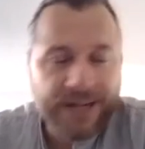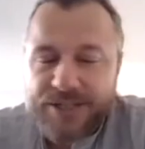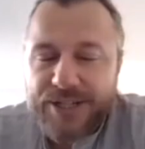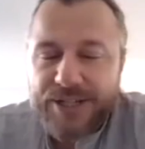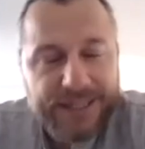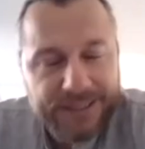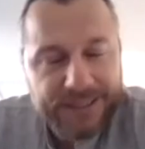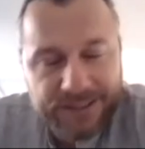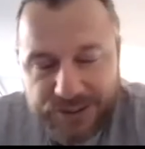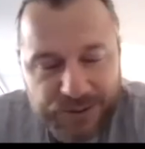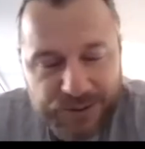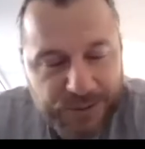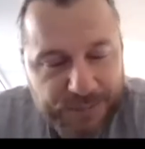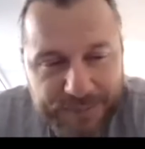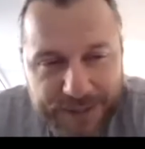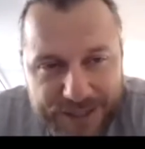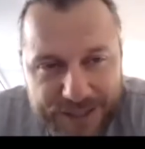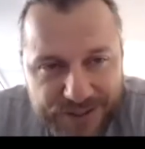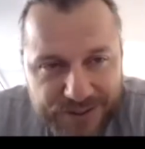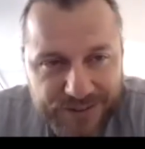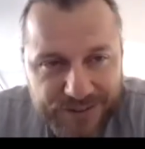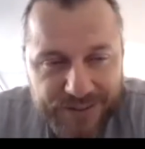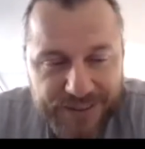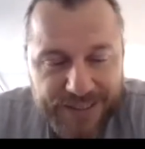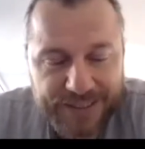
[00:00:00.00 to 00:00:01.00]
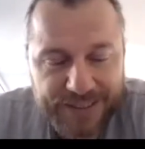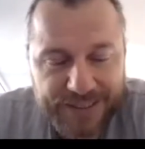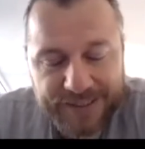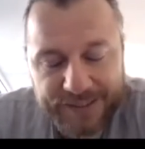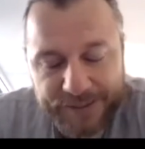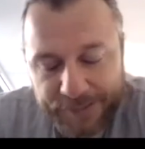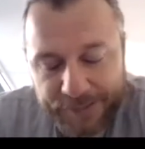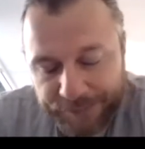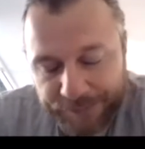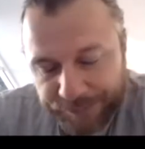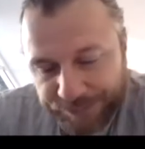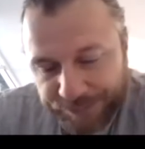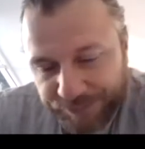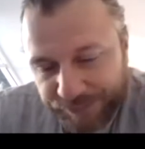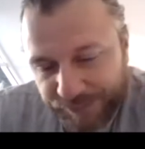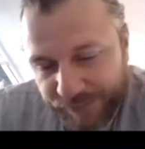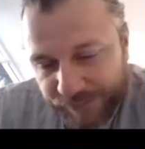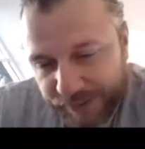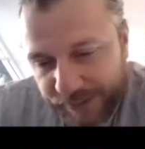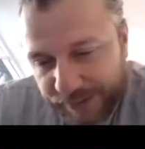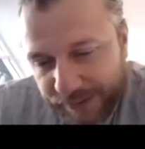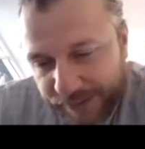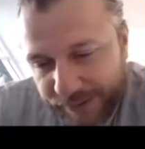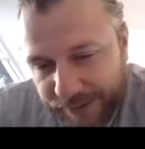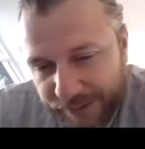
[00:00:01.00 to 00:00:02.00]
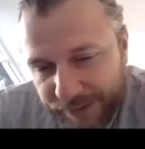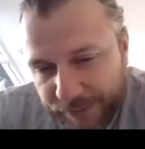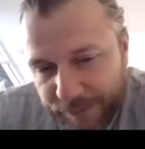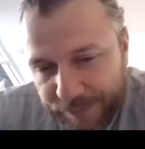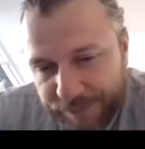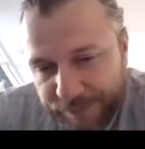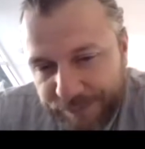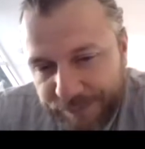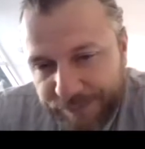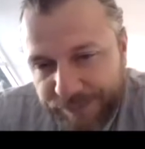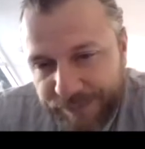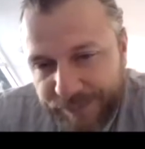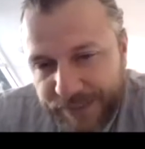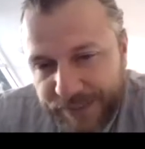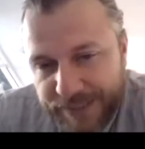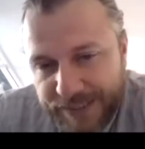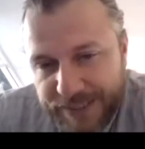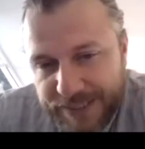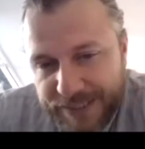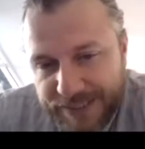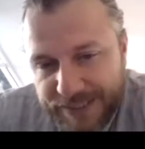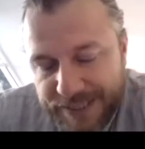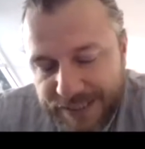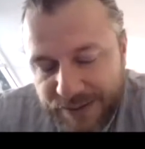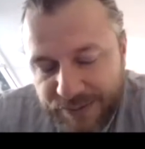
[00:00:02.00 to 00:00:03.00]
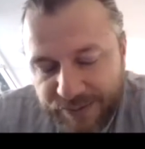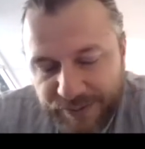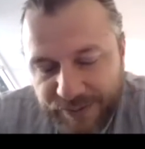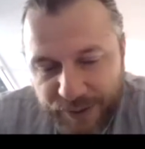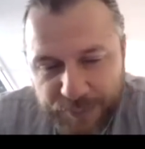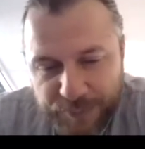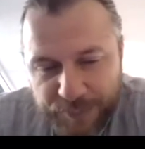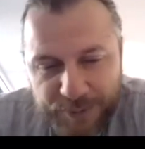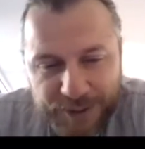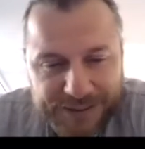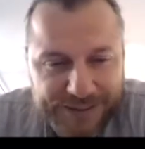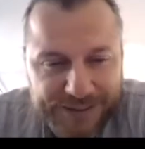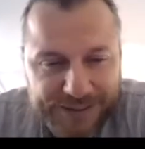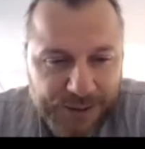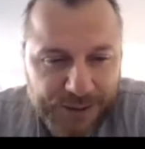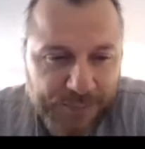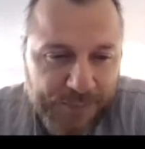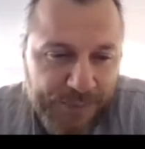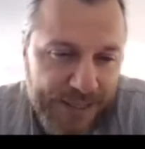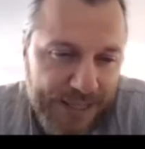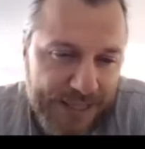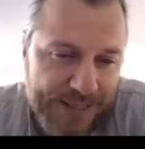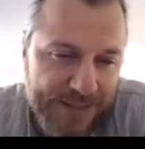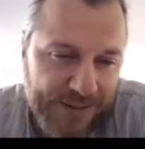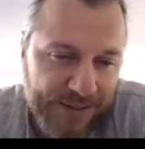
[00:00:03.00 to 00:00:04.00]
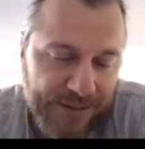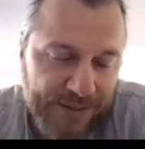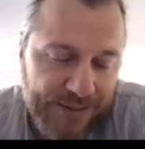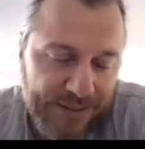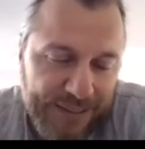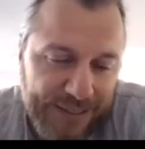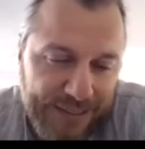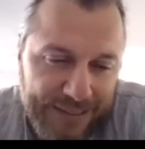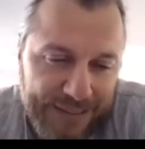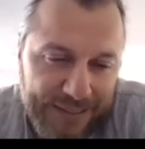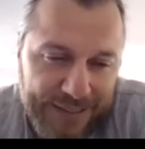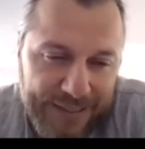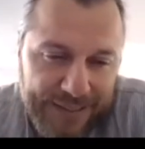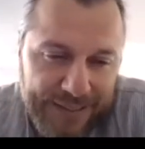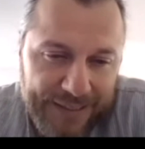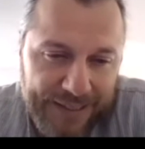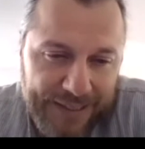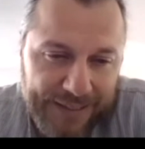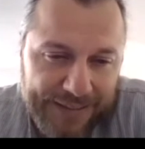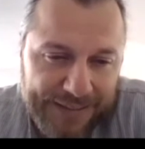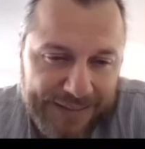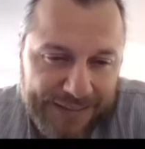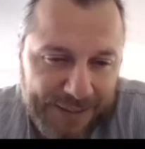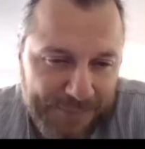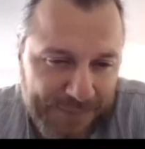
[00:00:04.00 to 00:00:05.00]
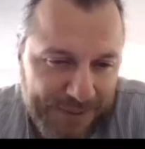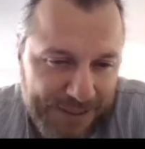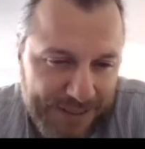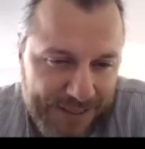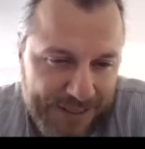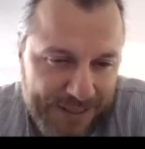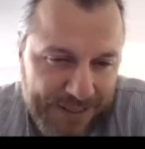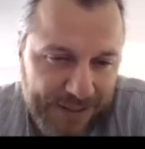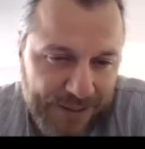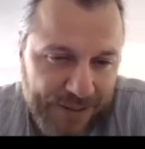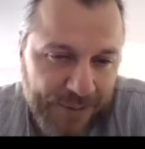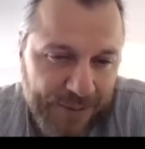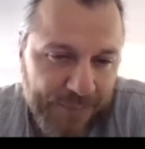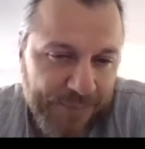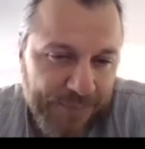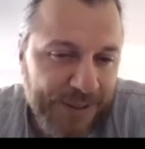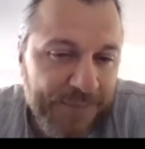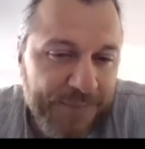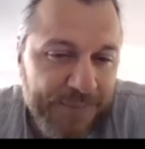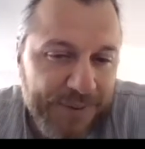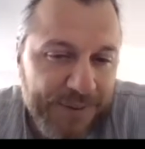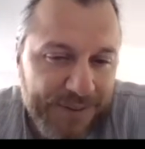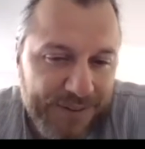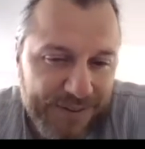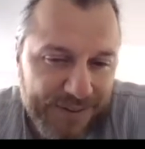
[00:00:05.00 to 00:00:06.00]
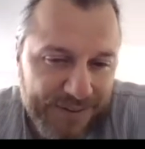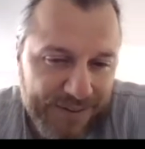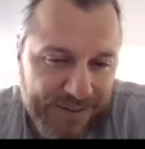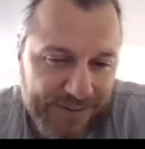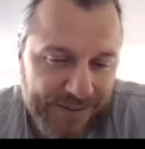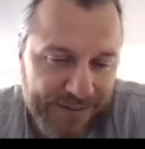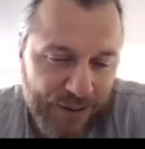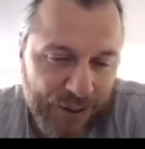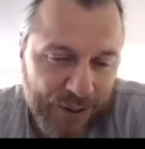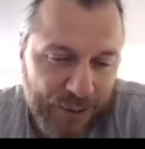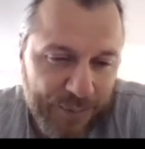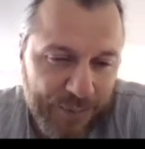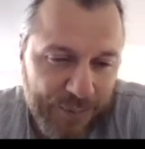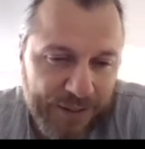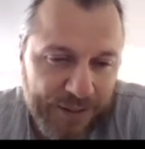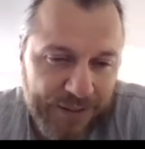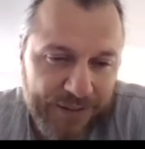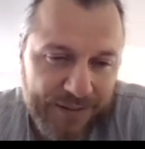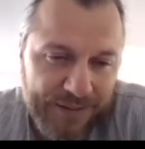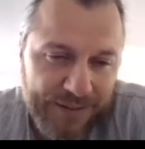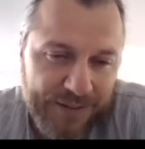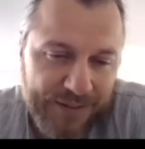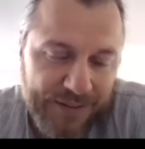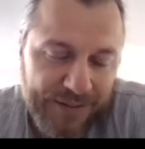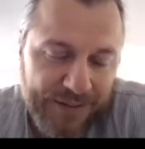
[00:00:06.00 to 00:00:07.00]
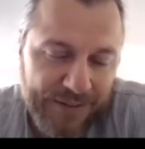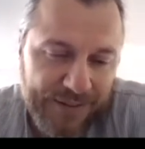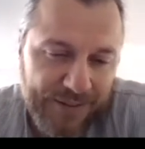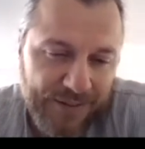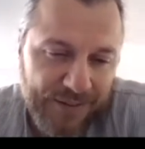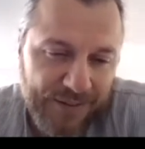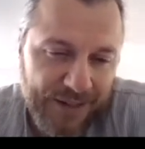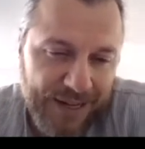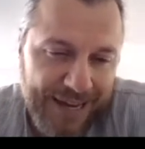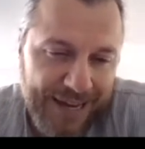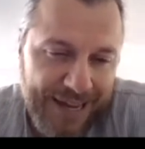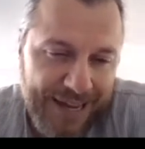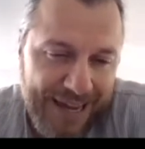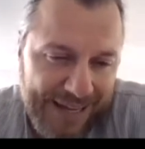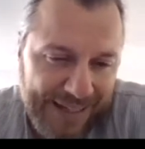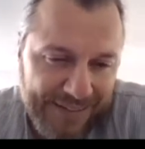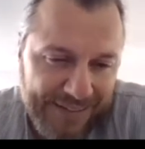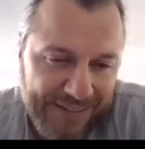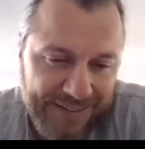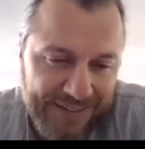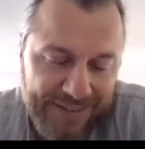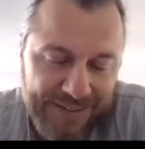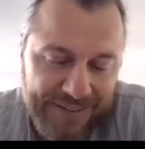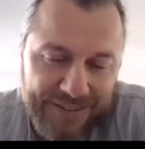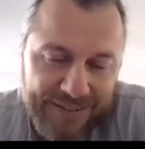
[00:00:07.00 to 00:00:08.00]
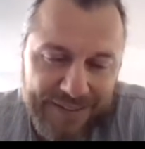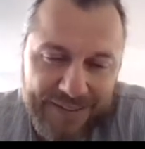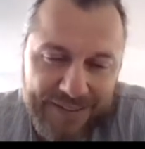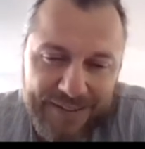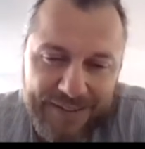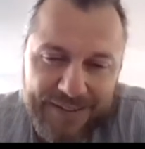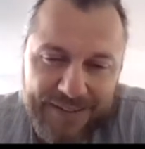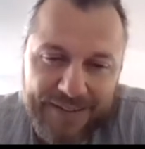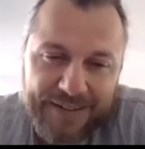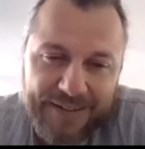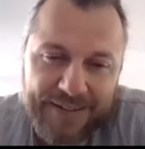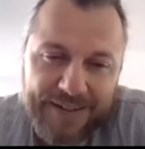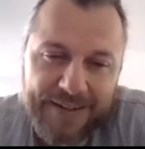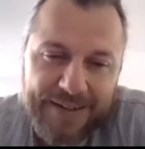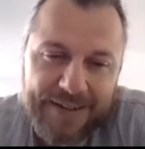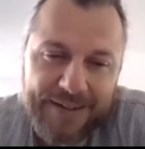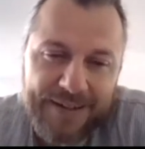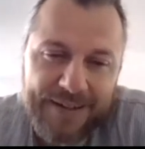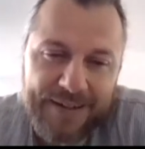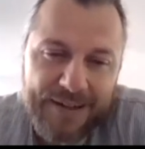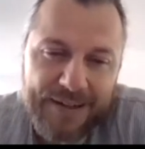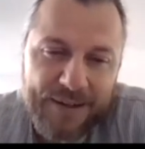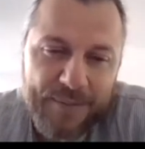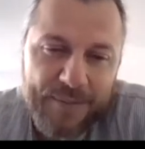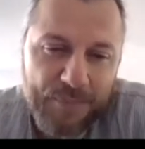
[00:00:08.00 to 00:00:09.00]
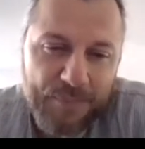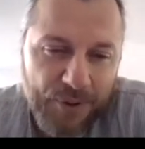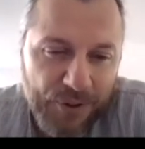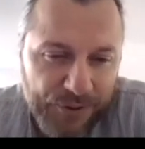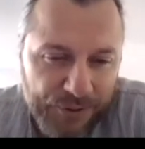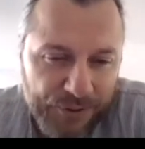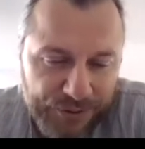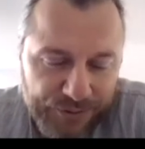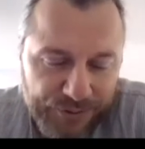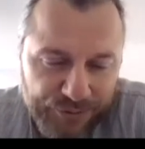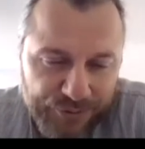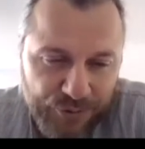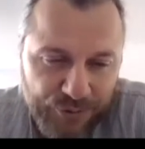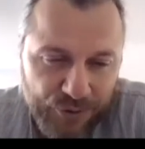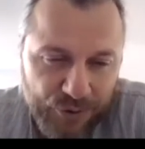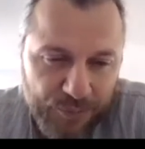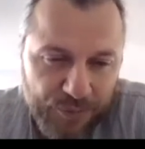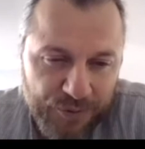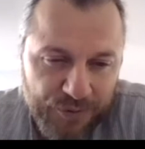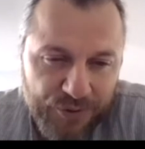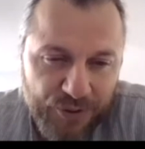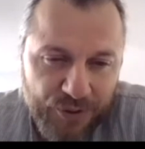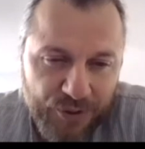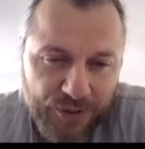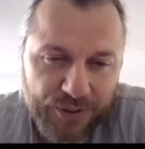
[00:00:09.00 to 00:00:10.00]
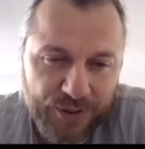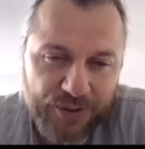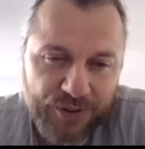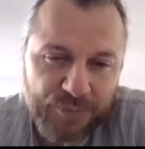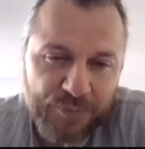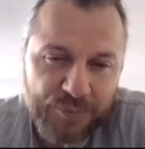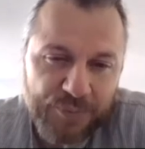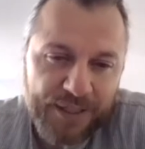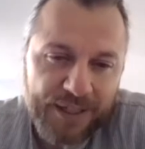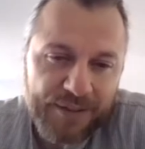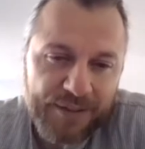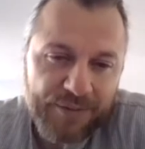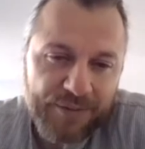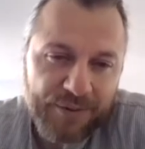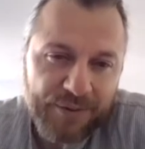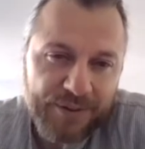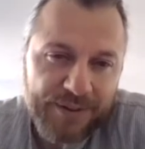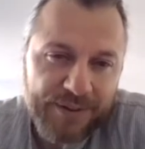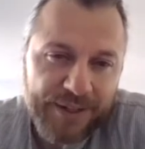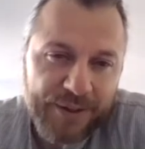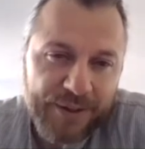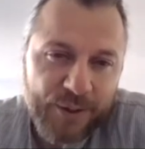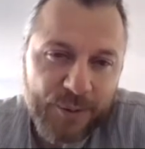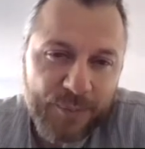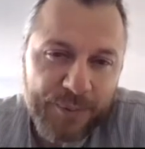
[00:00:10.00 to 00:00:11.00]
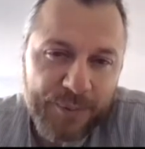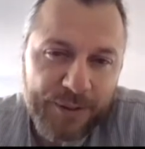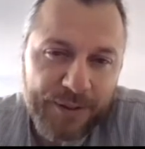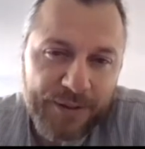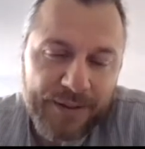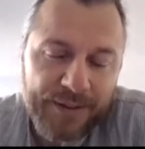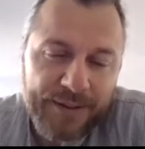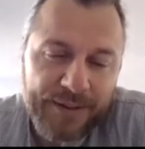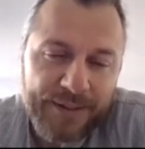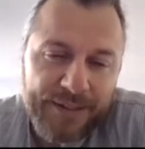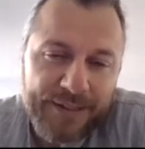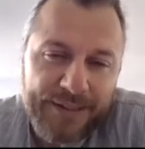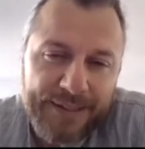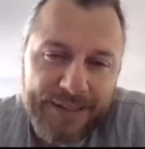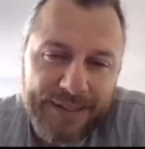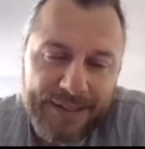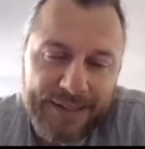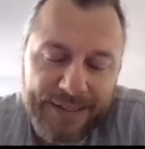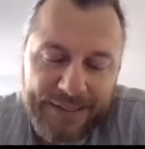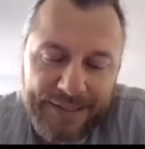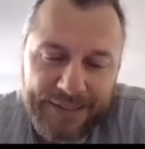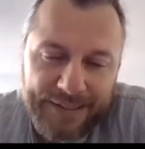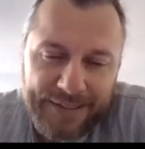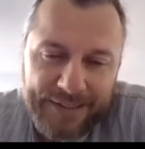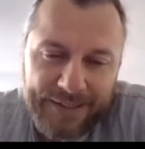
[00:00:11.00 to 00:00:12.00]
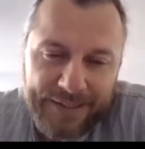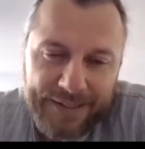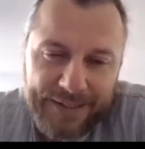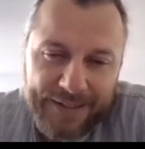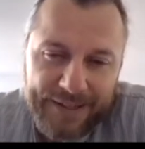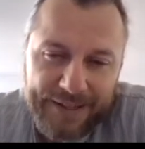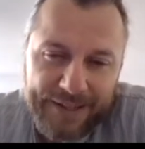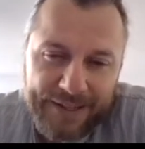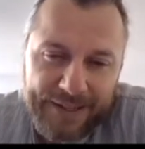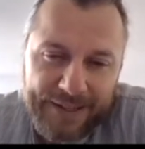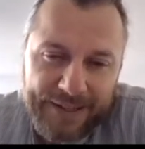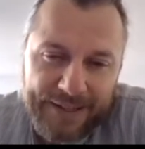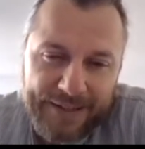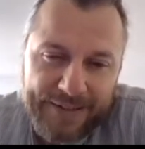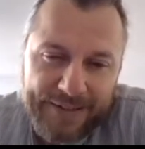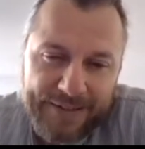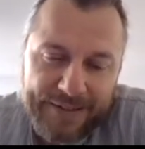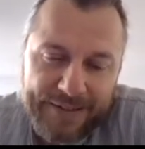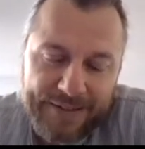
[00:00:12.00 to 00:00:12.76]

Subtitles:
I should mention that that Self-Help Plus is based on acceptance and commitment therapy, or ACT, a modern form of cognitive behavioral therapy that